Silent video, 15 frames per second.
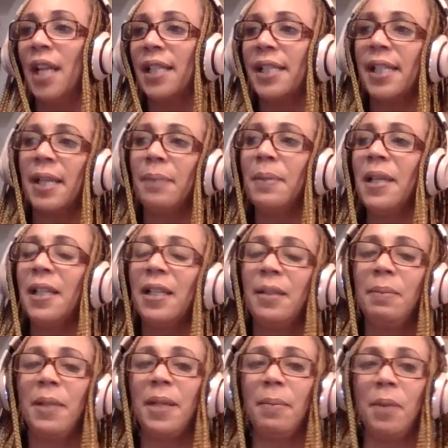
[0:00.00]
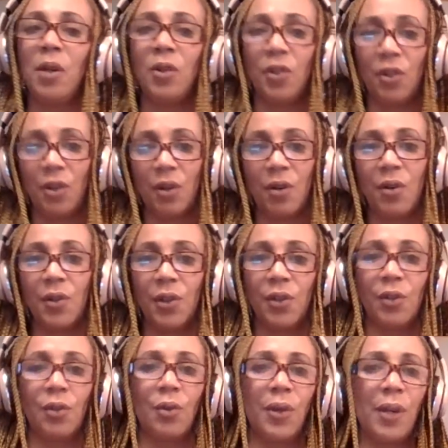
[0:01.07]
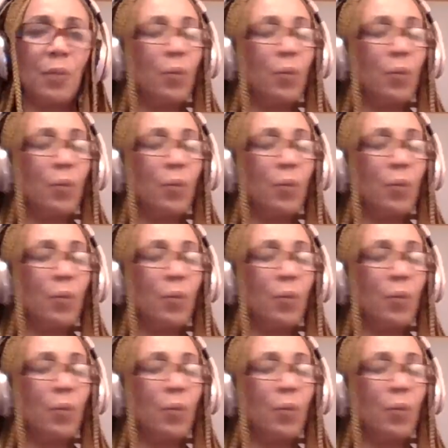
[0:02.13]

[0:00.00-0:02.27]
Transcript: tell me a little bit about your own story.